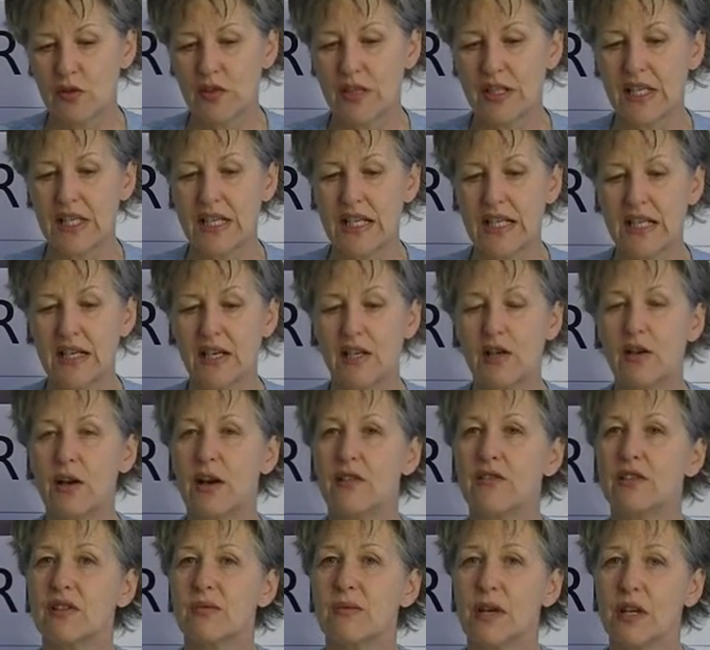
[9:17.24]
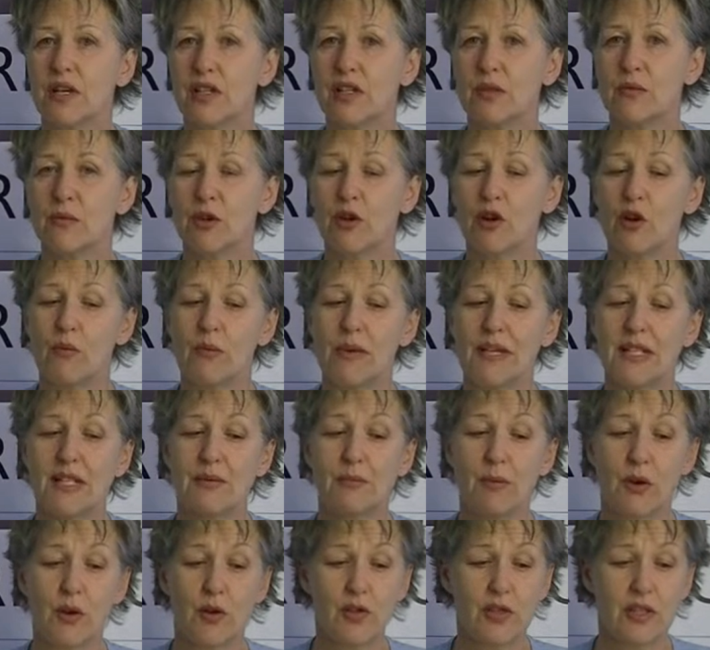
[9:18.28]
see that you have some customer comments
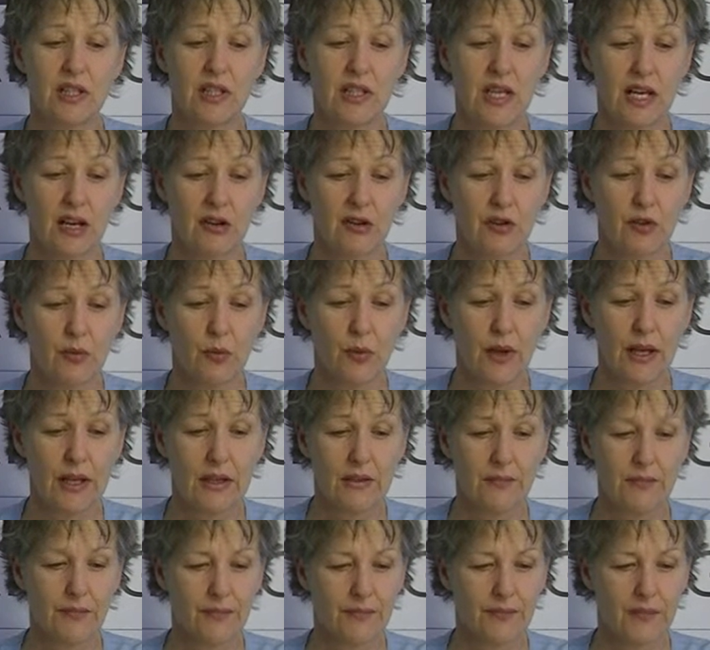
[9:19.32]
posted there as well.